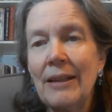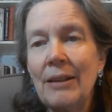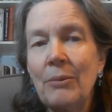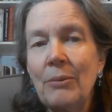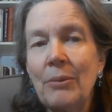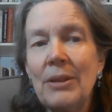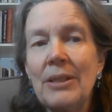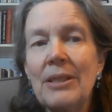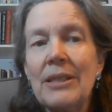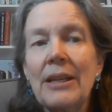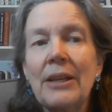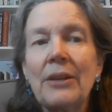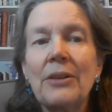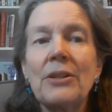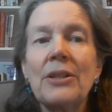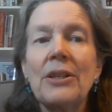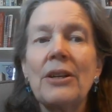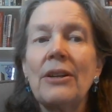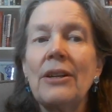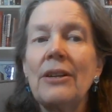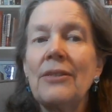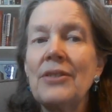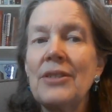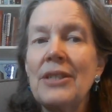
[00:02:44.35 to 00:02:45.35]
When
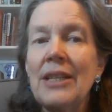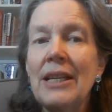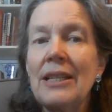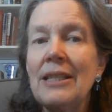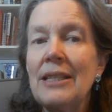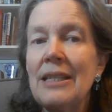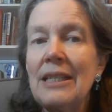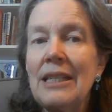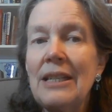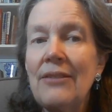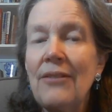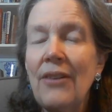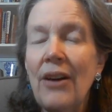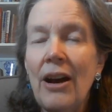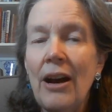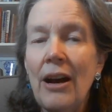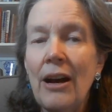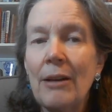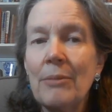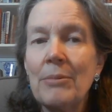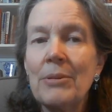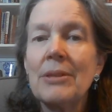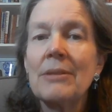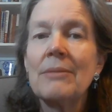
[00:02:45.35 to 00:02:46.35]
Secretary of State Steve
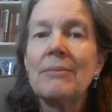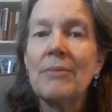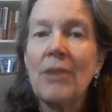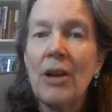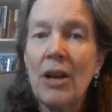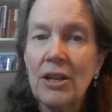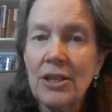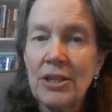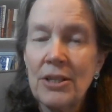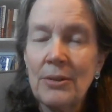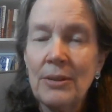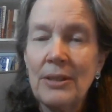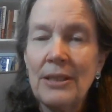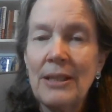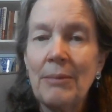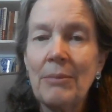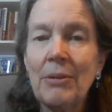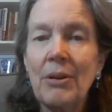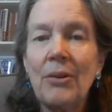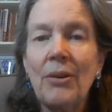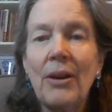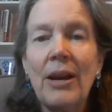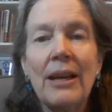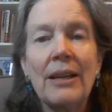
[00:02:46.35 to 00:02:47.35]
Hobbs, also a
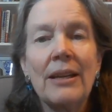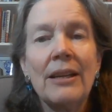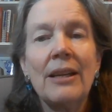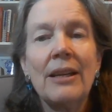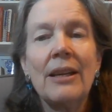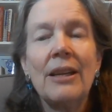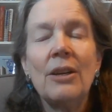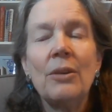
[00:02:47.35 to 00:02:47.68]
Democrat,